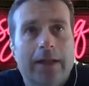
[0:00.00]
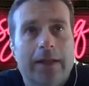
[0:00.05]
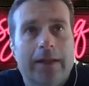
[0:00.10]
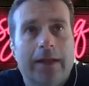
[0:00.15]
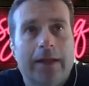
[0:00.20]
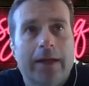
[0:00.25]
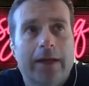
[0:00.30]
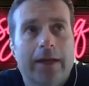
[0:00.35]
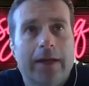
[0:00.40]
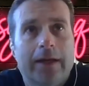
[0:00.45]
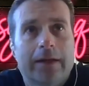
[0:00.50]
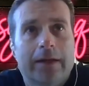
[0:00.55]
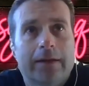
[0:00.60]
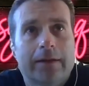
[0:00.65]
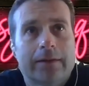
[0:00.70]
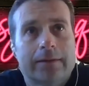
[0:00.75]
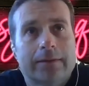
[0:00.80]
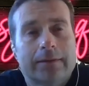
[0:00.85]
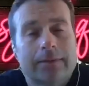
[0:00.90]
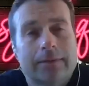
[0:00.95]

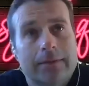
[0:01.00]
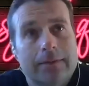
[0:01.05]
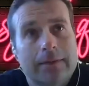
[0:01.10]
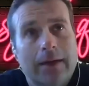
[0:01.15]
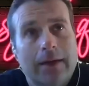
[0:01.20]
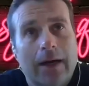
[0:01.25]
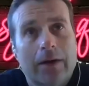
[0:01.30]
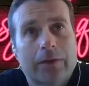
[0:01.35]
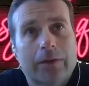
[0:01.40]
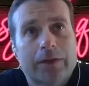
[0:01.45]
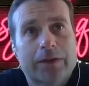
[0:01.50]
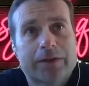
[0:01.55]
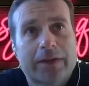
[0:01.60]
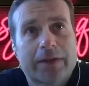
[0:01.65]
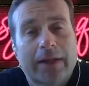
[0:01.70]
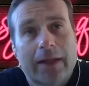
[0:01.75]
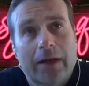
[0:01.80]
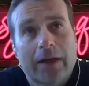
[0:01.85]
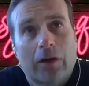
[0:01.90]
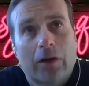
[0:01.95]
then I would
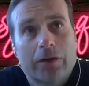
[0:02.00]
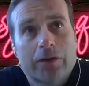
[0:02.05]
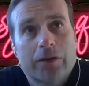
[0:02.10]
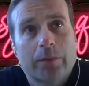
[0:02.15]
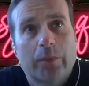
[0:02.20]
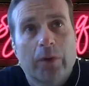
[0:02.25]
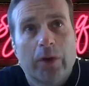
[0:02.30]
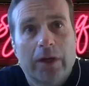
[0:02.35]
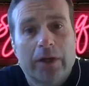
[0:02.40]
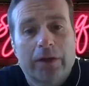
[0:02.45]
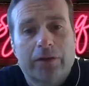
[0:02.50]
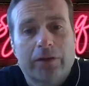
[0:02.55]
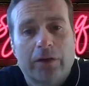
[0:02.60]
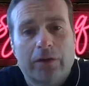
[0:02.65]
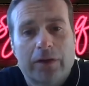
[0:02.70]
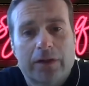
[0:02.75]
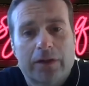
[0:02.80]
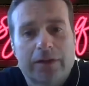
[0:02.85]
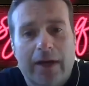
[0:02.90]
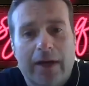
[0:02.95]
say they're contributing to
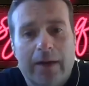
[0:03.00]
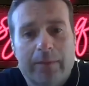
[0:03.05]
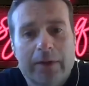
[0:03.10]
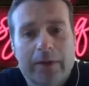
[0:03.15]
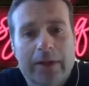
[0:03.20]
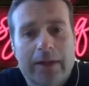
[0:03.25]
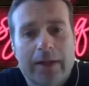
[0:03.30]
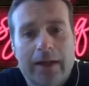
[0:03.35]
retirement.